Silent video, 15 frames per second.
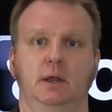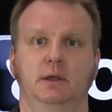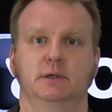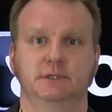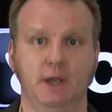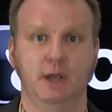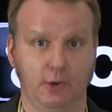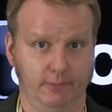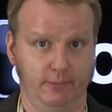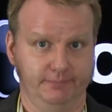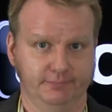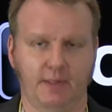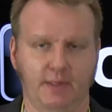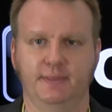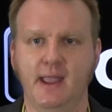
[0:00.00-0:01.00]
So,
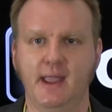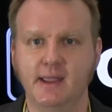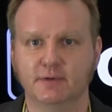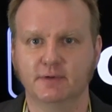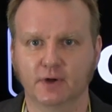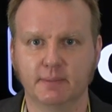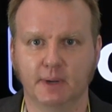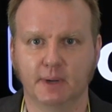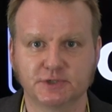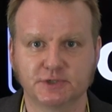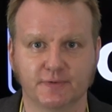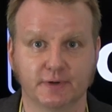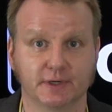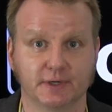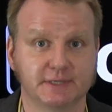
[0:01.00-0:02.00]
thank you very much
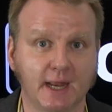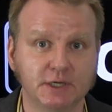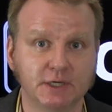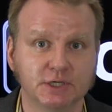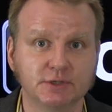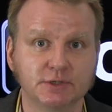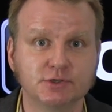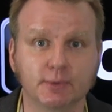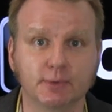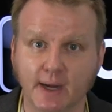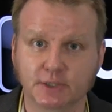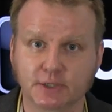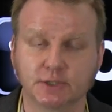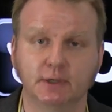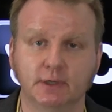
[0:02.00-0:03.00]
for your attention,
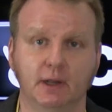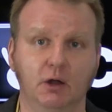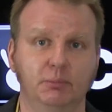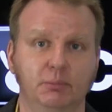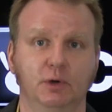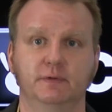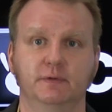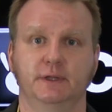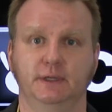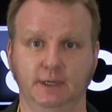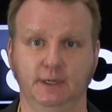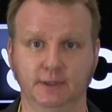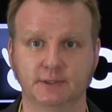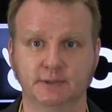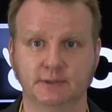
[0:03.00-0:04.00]
direction, and help over the
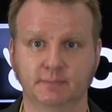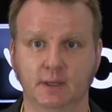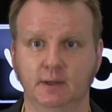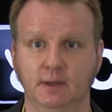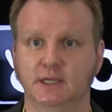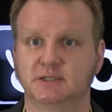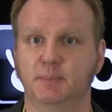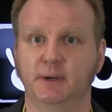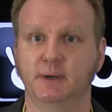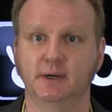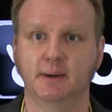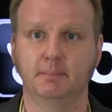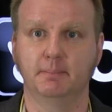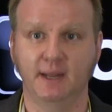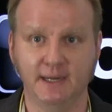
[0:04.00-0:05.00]
years. It's been an
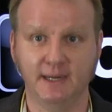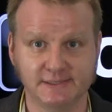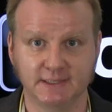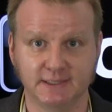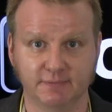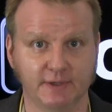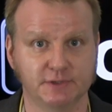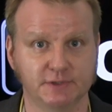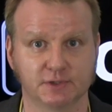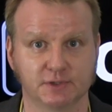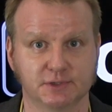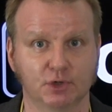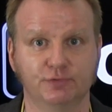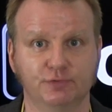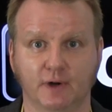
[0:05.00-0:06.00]
amazing adventure
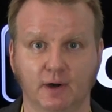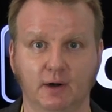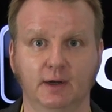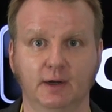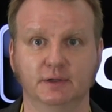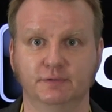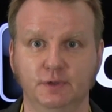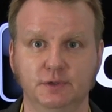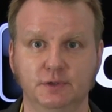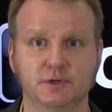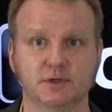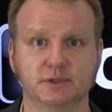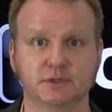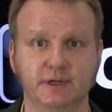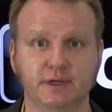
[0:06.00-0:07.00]
so far, and the future
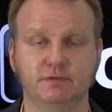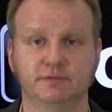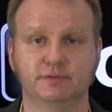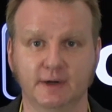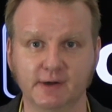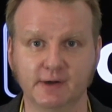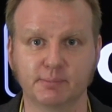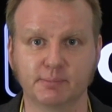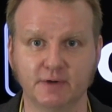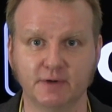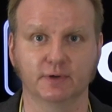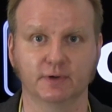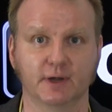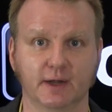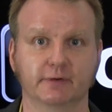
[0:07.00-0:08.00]
is looking very bright
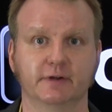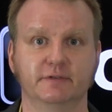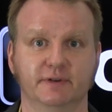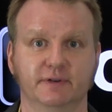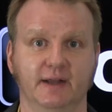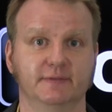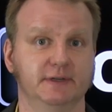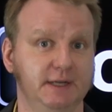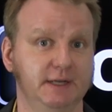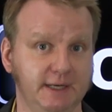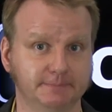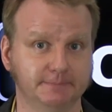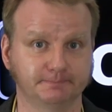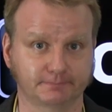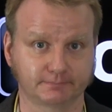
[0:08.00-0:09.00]
for Concrete5
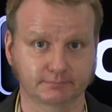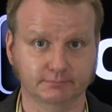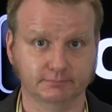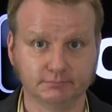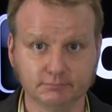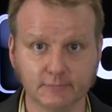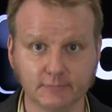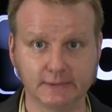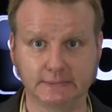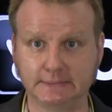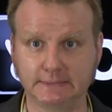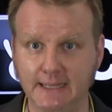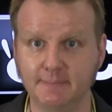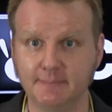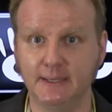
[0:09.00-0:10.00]
indeed.
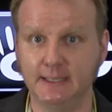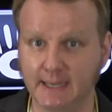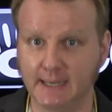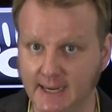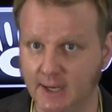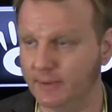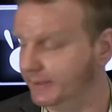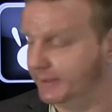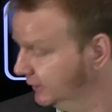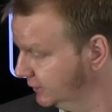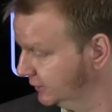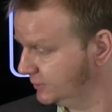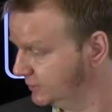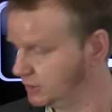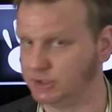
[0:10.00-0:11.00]
Let me now
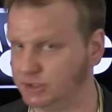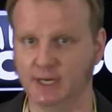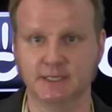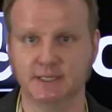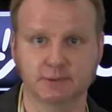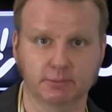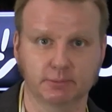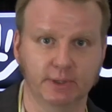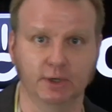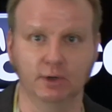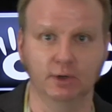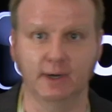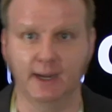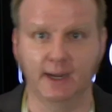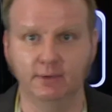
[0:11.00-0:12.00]
introduce Jess. We'll bring
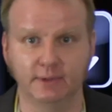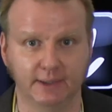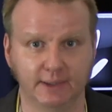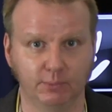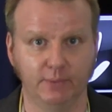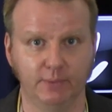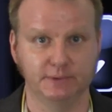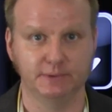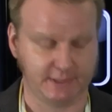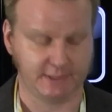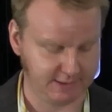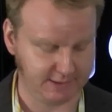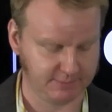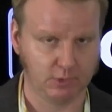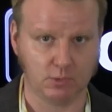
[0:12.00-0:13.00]
her out, and we will
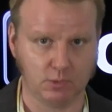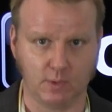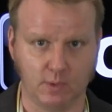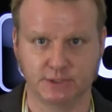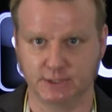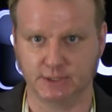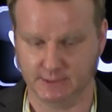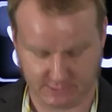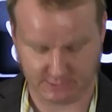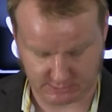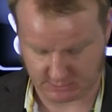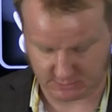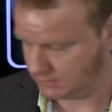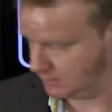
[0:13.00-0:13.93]
take some questions.